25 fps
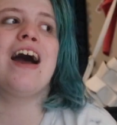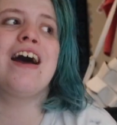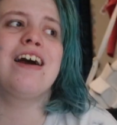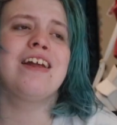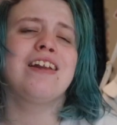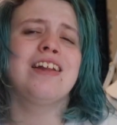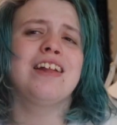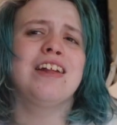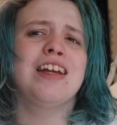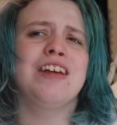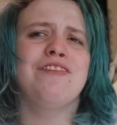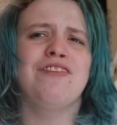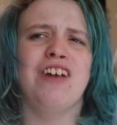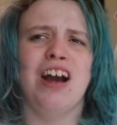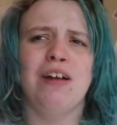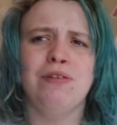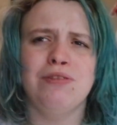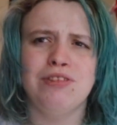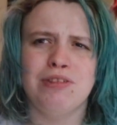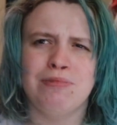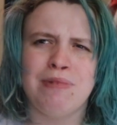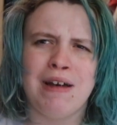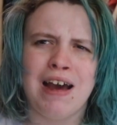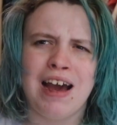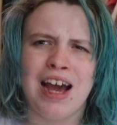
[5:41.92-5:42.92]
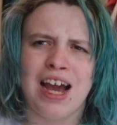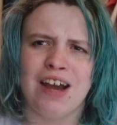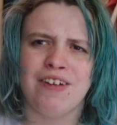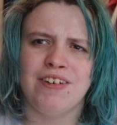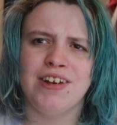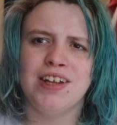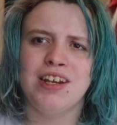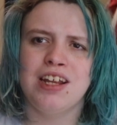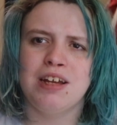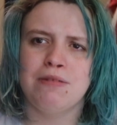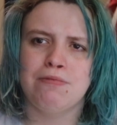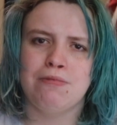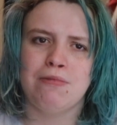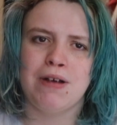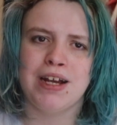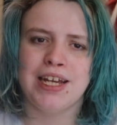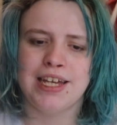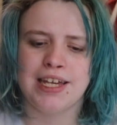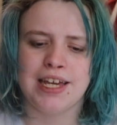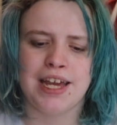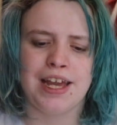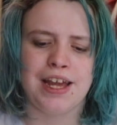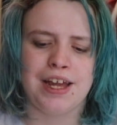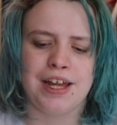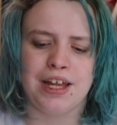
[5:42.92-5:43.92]
And if I was a parent and my
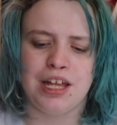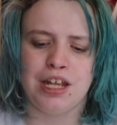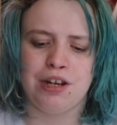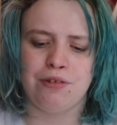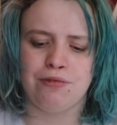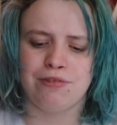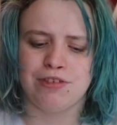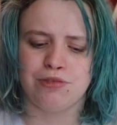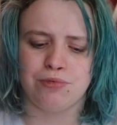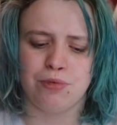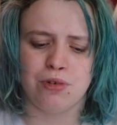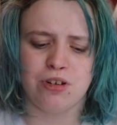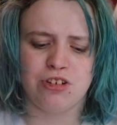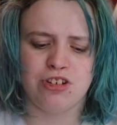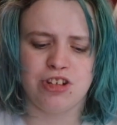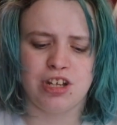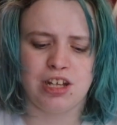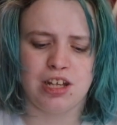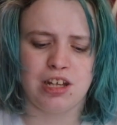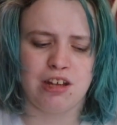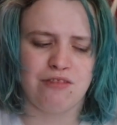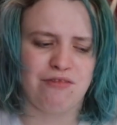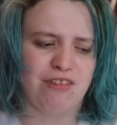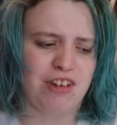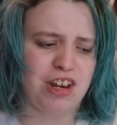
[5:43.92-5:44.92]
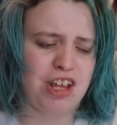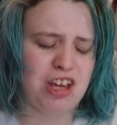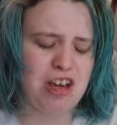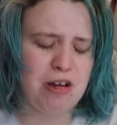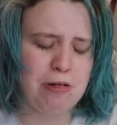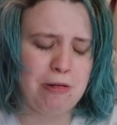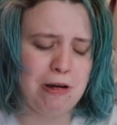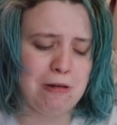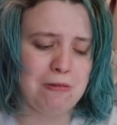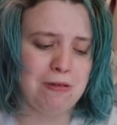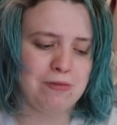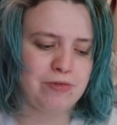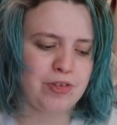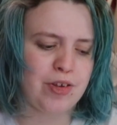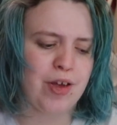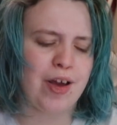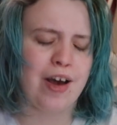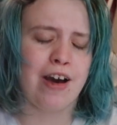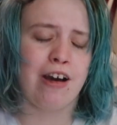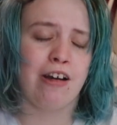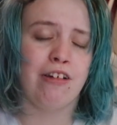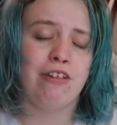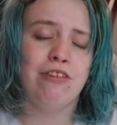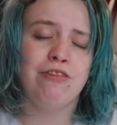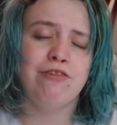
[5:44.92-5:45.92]
kid was watching a video about mental
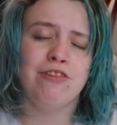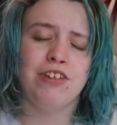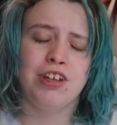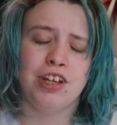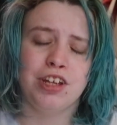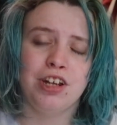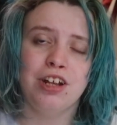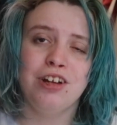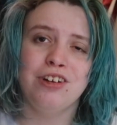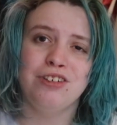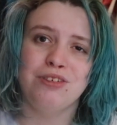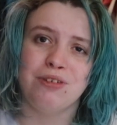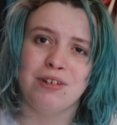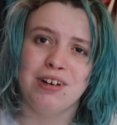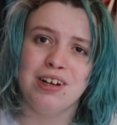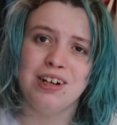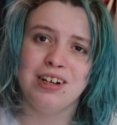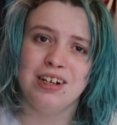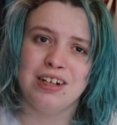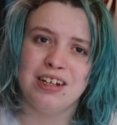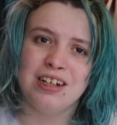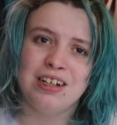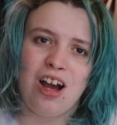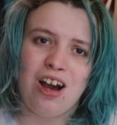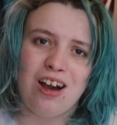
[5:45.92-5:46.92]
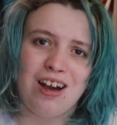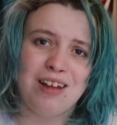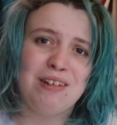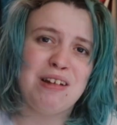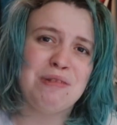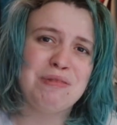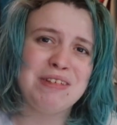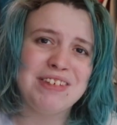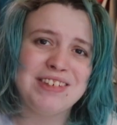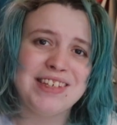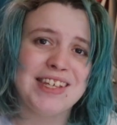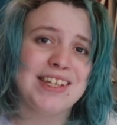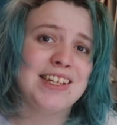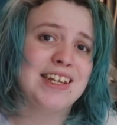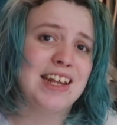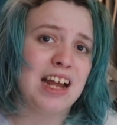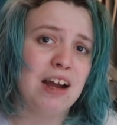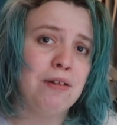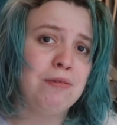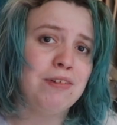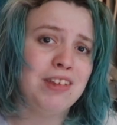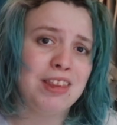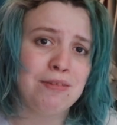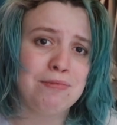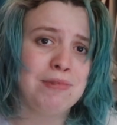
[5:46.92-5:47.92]
health, you know what? I'd probably sit
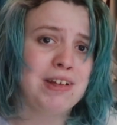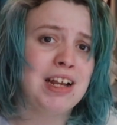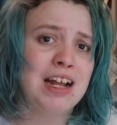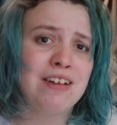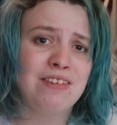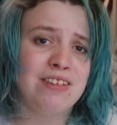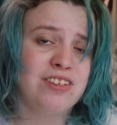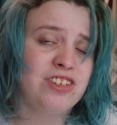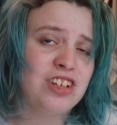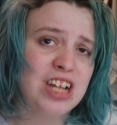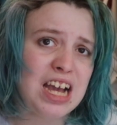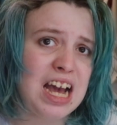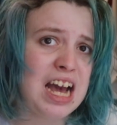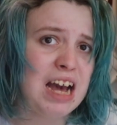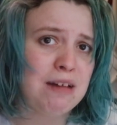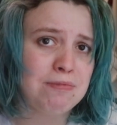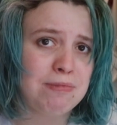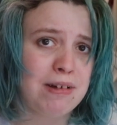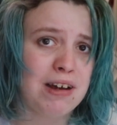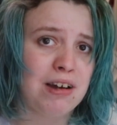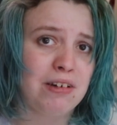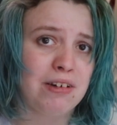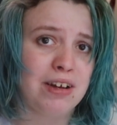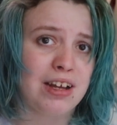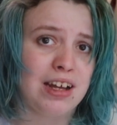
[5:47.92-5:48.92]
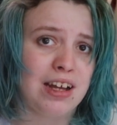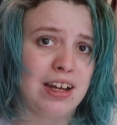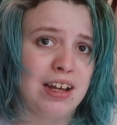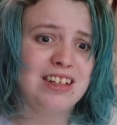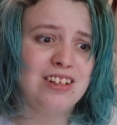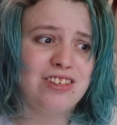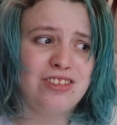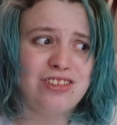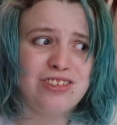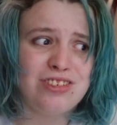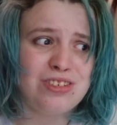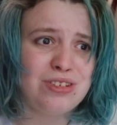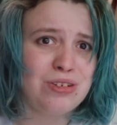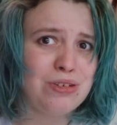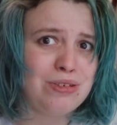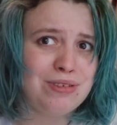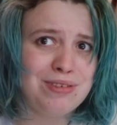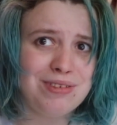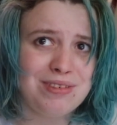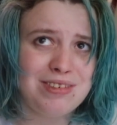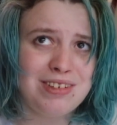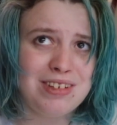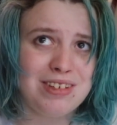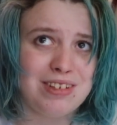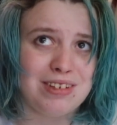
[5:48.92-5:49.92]
down with them and have a chat about it. Just
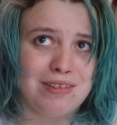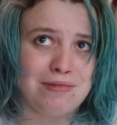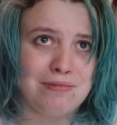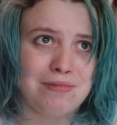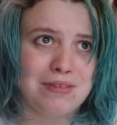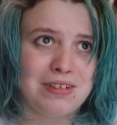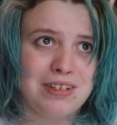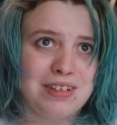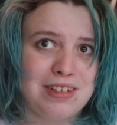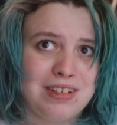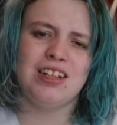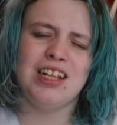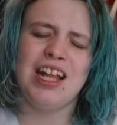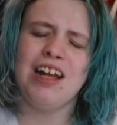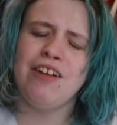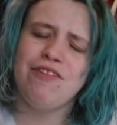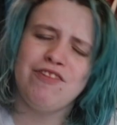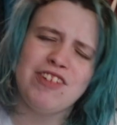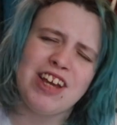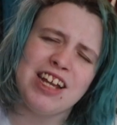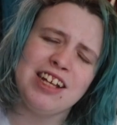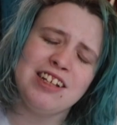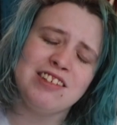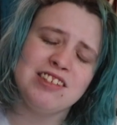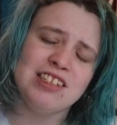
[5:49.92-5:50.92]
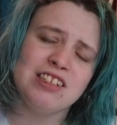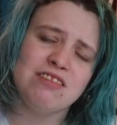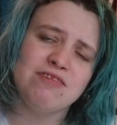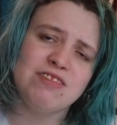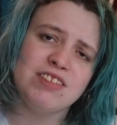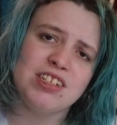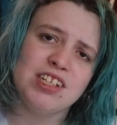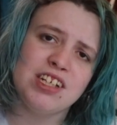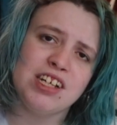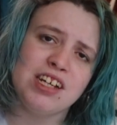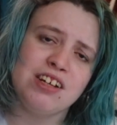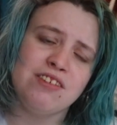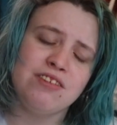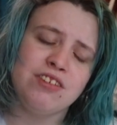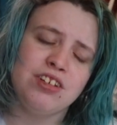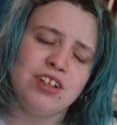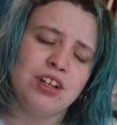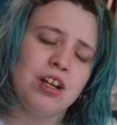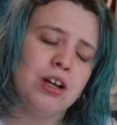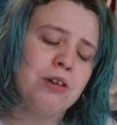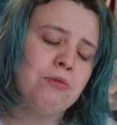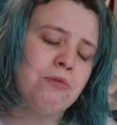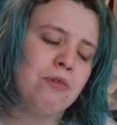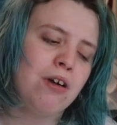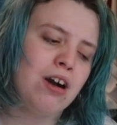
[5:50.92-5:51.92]
talk to them. And that fainting video, you
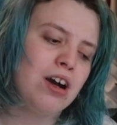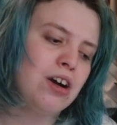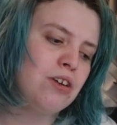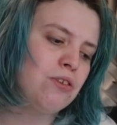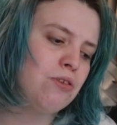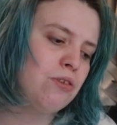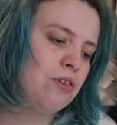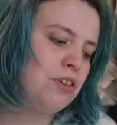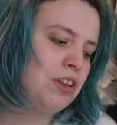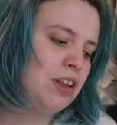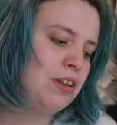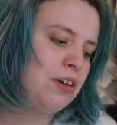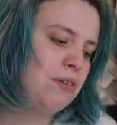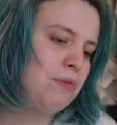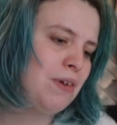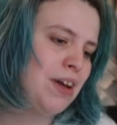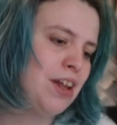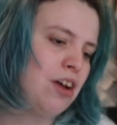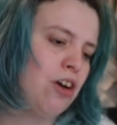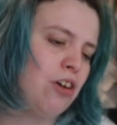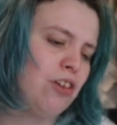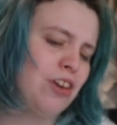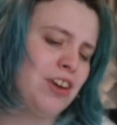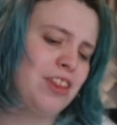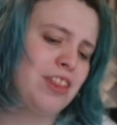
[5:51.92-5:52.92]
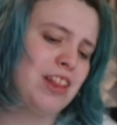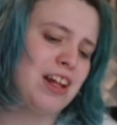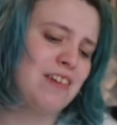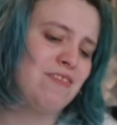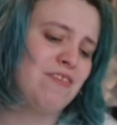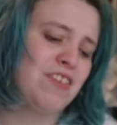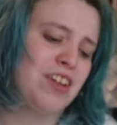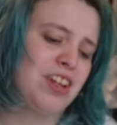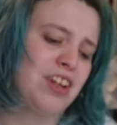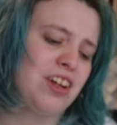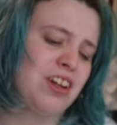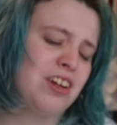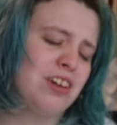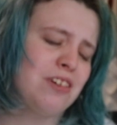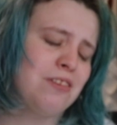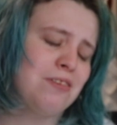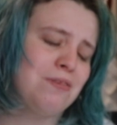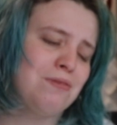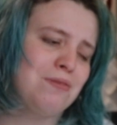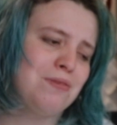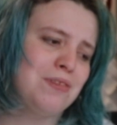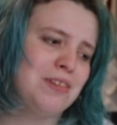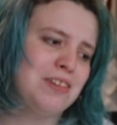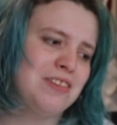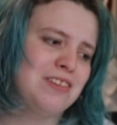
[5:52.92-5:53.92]
know what? All that went on in that video
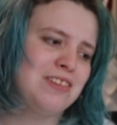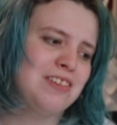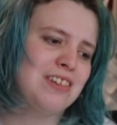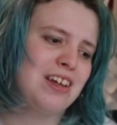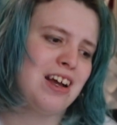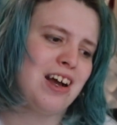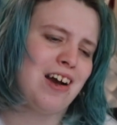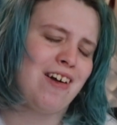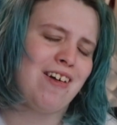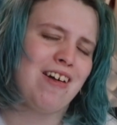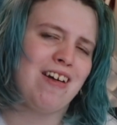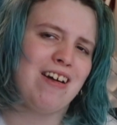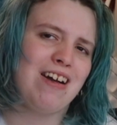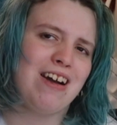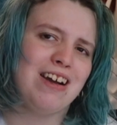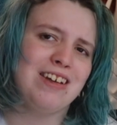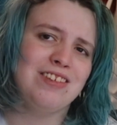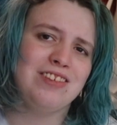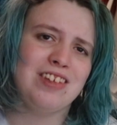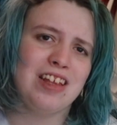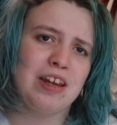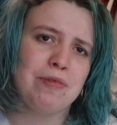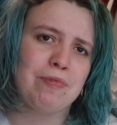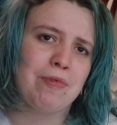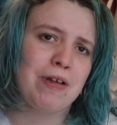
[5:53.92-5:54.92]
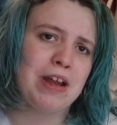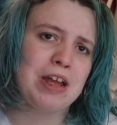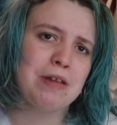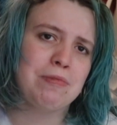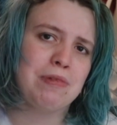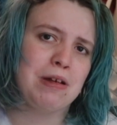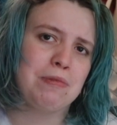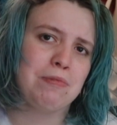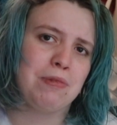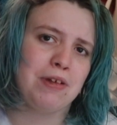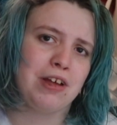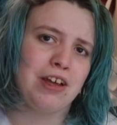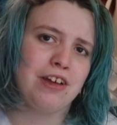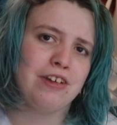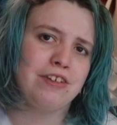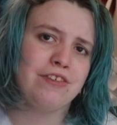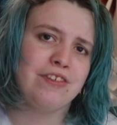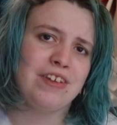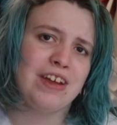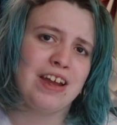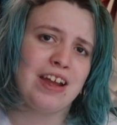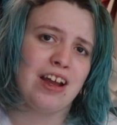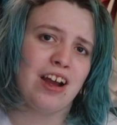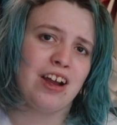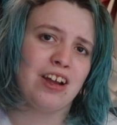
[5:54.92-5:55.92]
was I celebrated my
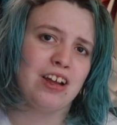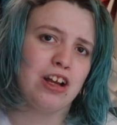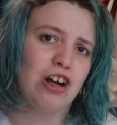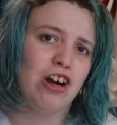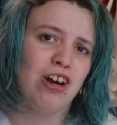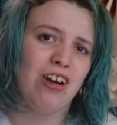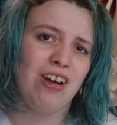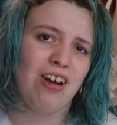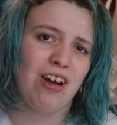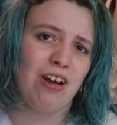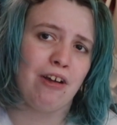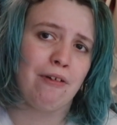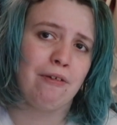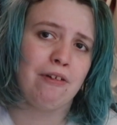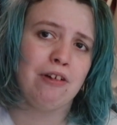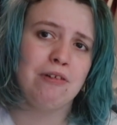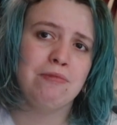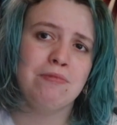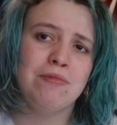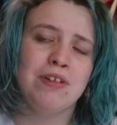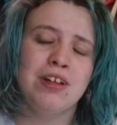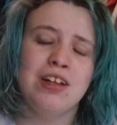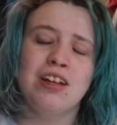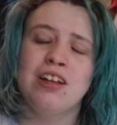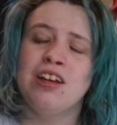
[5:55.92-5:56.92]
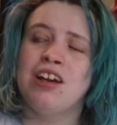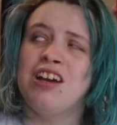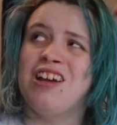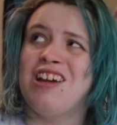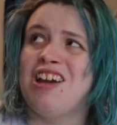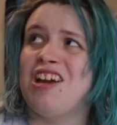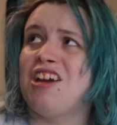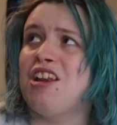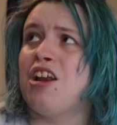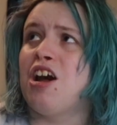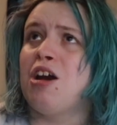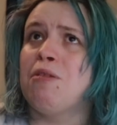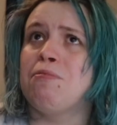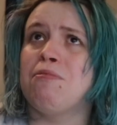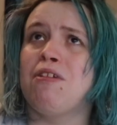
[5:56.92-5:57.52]
birthday, I got home, and